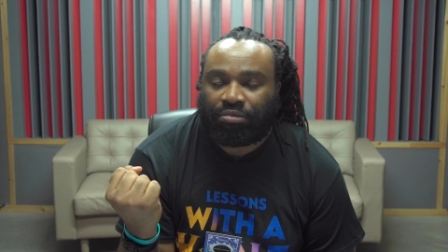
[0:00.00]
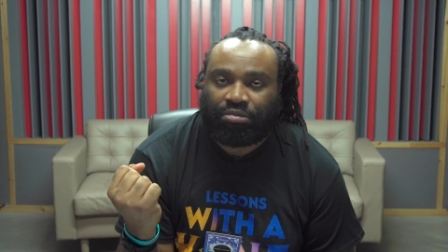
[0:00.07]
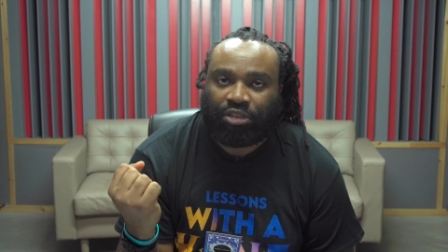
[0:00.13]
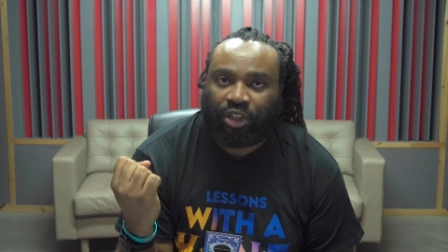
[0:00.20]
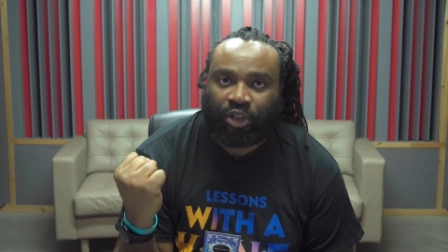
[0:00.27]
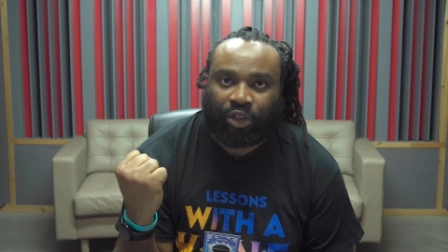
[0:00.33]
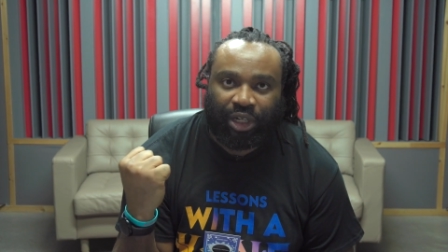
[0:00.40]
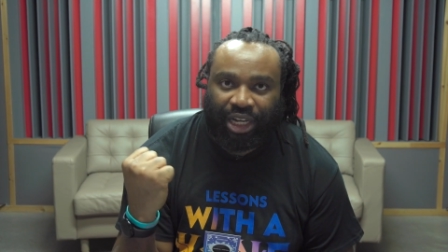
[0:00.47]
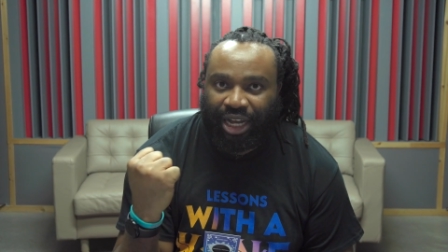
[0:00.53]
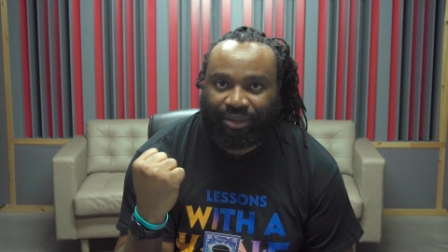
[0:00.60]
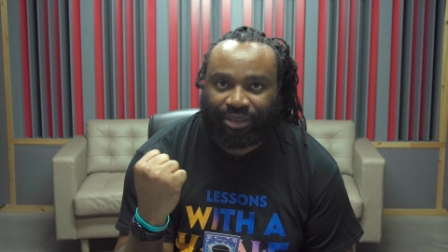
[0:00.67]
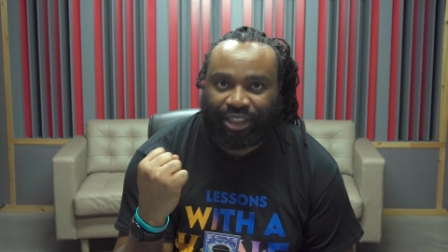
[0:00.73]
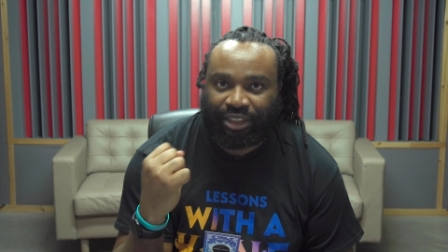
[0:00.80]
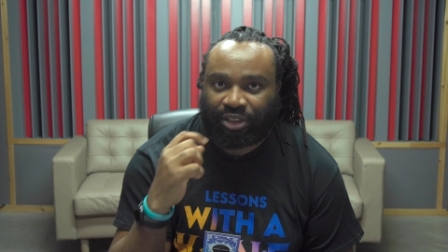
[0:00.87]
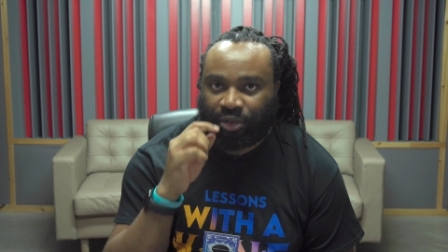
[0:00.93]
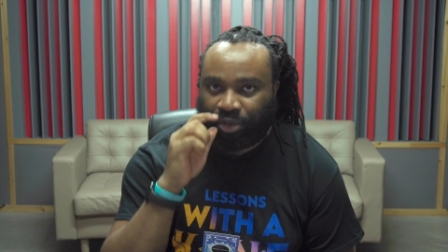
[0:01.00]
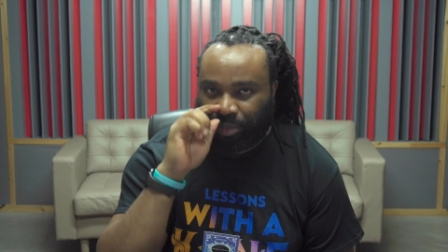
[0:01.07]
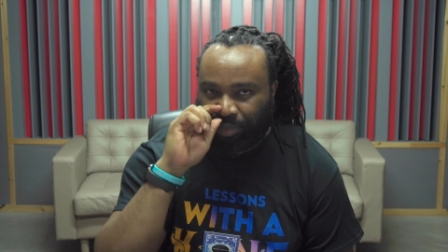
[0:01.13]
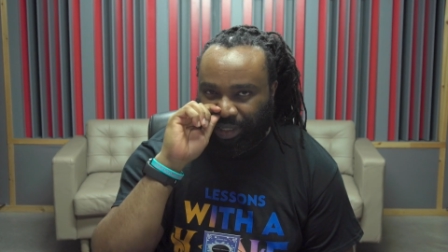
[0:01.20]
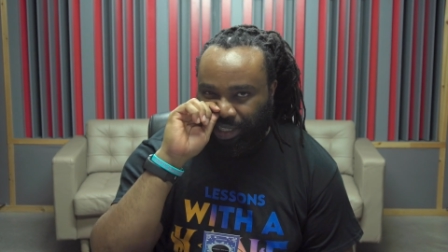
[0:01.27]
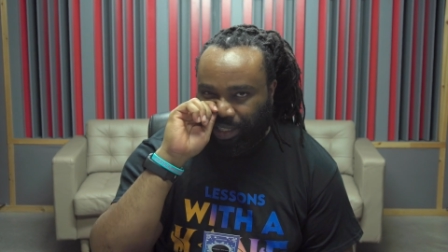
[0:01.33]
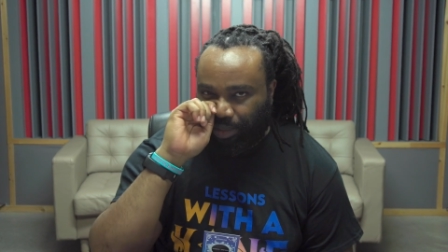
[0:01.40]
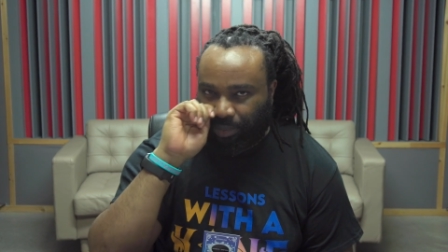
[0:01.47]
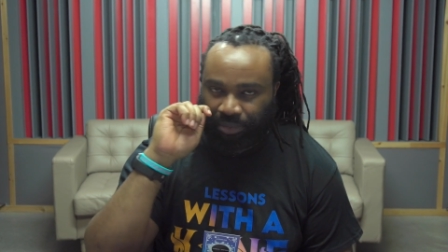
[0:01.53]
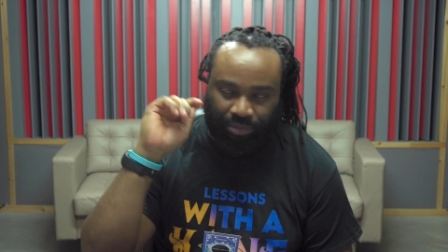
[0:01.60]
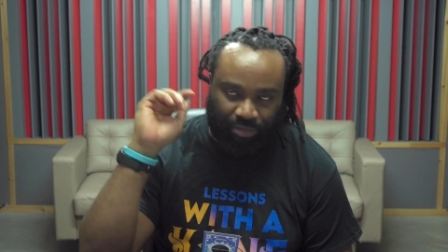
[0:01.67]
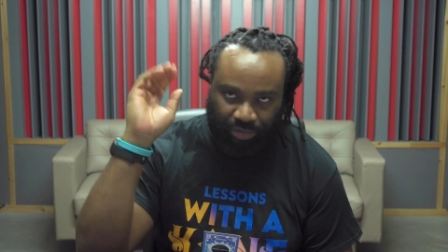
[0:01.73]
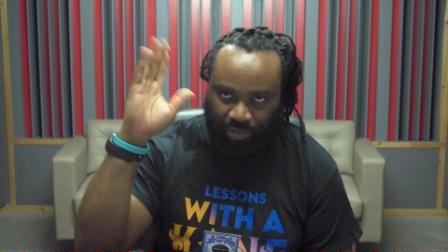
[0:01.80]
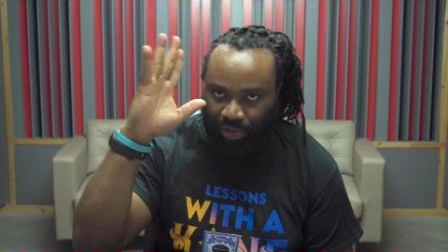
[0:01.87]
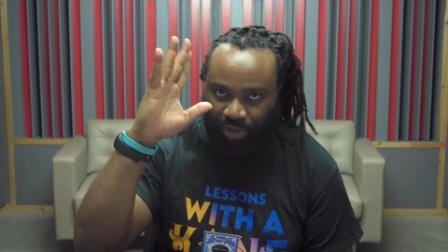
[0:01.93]
You know, you're out there screaming and you're
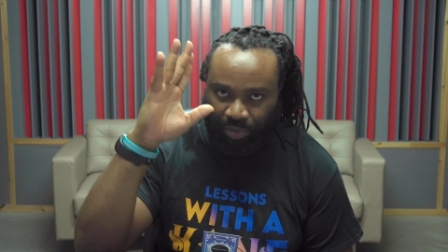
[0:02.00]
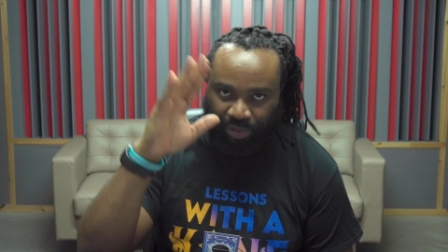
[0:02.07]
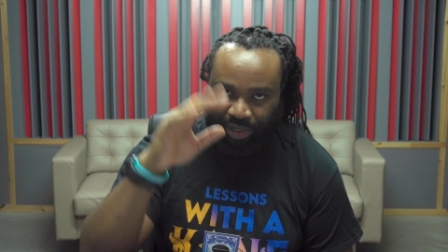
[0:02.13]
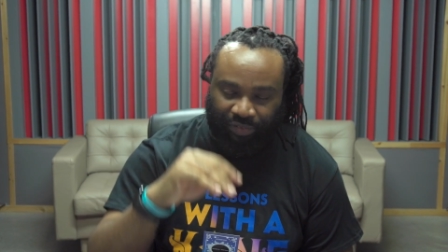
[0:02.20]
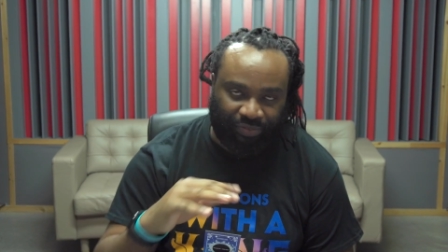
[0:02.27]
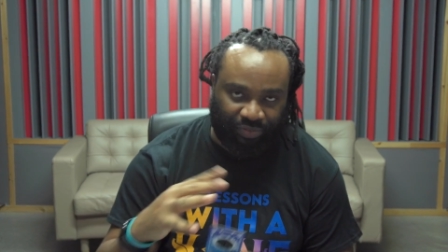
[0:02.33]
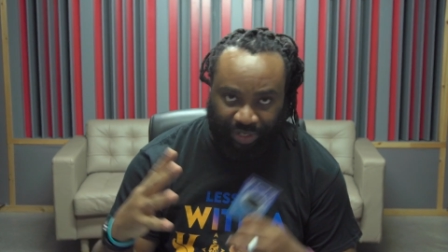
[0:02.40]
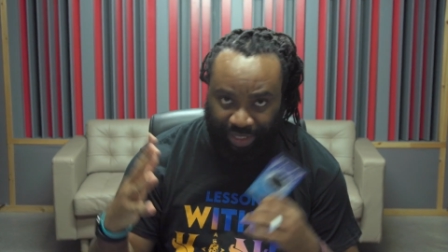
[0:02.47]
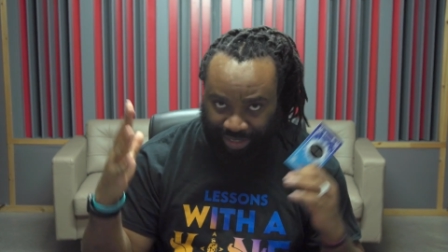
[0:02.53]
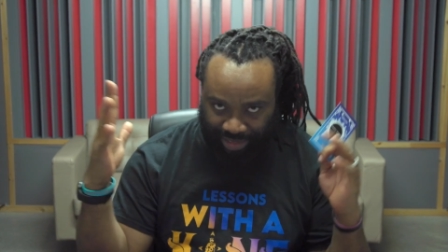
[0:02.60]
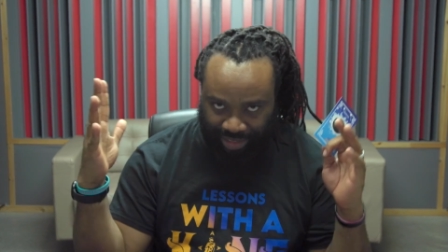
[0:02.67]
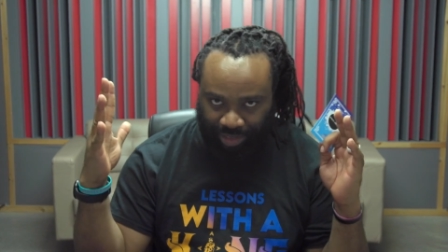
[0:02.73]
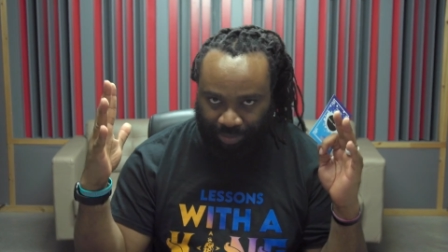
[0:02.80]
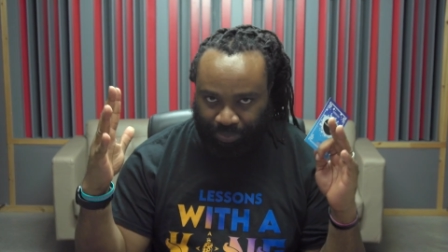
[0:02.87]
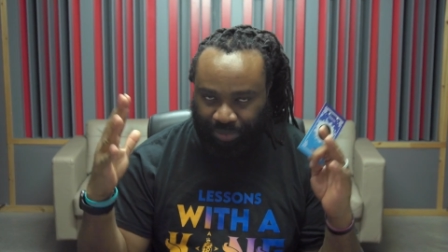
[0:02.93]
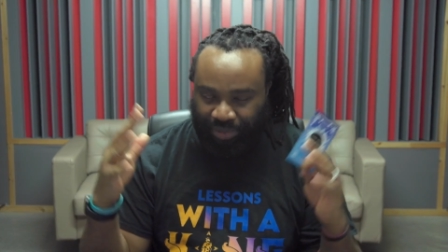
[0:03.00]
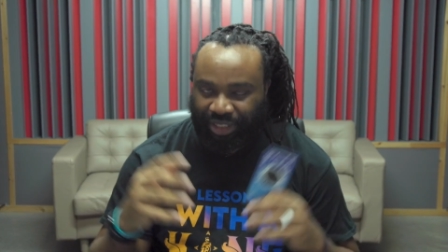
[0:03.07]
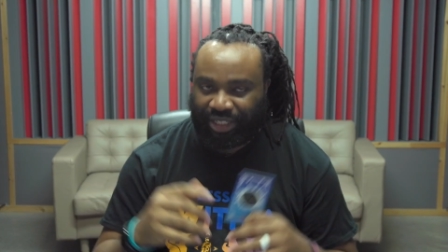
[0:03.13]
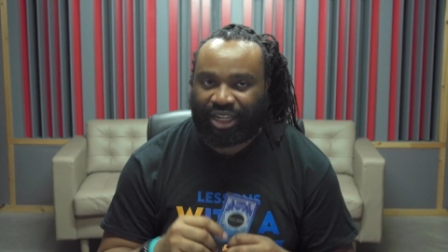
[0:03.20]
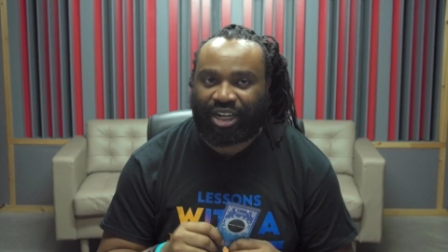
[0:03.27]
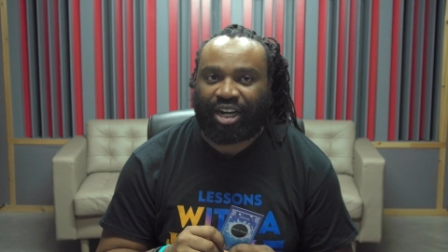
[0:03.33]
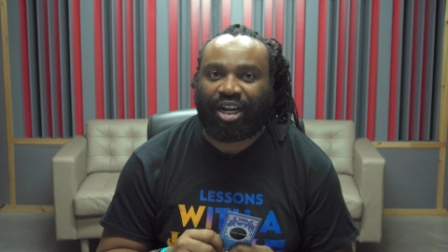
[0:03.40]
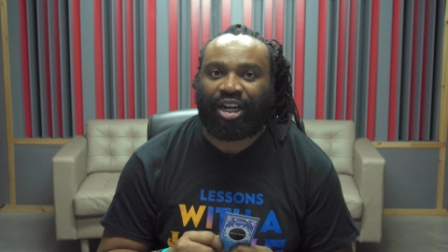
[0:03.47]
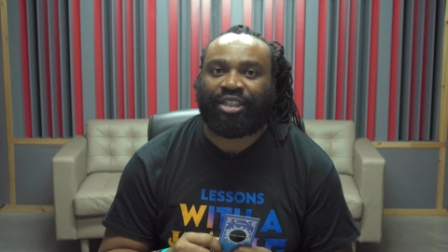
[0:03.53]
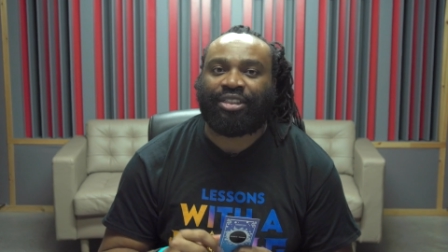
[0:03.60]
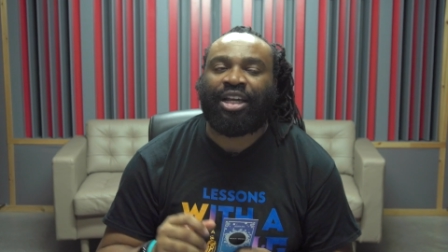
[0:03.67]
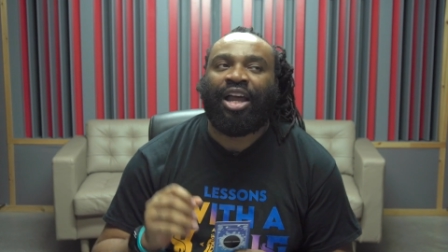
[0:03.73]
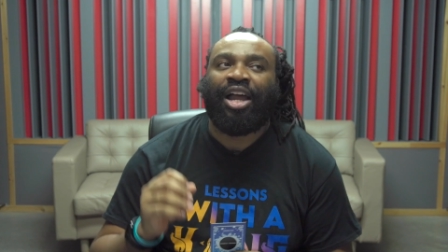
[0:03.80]
going with your friends and you're putting the cards.